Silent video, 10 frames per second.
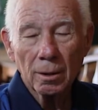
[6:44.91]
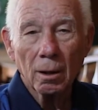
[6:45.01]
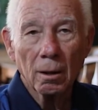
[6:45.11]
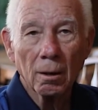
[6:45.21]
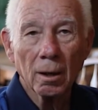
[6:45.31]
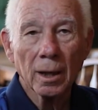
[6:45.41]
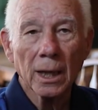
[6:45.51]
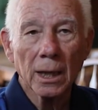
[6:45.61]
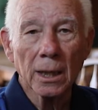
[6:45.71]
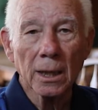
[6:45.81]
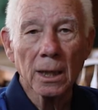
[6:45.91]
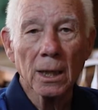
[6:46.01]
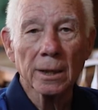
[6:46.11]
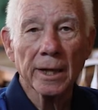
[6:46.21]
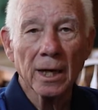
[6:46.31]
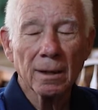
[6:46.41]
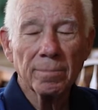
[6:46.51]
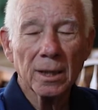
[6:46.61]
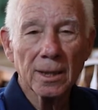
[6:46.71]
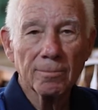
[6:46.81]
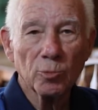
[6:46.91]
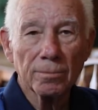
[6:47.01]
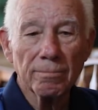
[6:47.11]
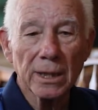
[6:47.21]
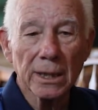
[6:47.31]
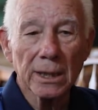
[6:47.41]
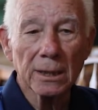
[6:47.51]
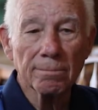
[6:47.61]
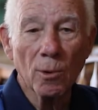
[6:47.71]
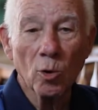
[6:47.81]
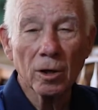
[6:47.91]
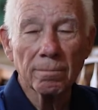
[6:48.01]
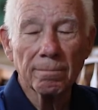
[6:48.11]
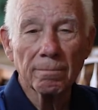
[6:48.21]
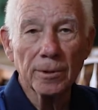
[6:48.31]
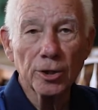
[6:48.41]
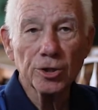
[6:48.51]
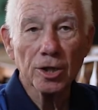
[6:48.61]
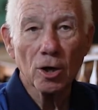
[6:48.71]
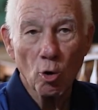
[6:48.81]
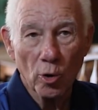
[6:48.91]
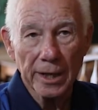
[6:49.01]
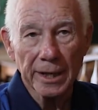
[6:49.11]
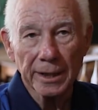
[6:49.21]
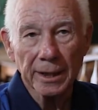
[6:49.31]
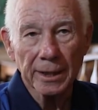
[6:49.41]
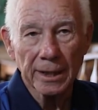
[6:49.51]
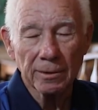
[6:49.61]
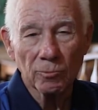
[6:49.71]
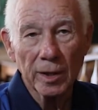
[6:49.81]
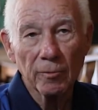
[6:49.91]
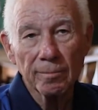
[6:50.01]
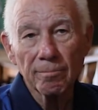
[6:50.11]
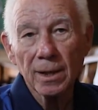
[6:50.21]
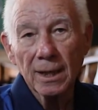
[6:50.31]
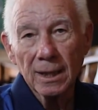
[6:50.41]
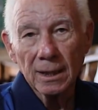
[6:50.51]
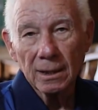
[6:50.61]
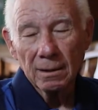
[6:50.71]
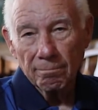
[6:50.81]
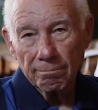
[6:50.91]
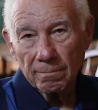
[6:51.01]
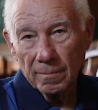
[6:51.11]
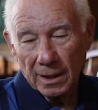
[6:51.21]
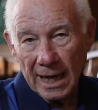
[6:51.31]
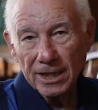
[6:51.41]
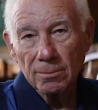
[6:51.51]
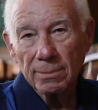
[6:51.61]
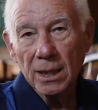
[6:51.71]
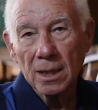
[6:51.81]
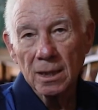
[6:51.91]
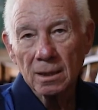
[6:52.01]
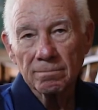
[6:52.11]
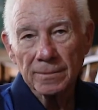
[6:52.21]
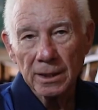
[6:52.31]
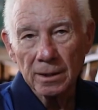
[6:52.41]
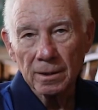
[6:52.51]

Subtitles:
or that our pub would be more music oriented, and we would like to become the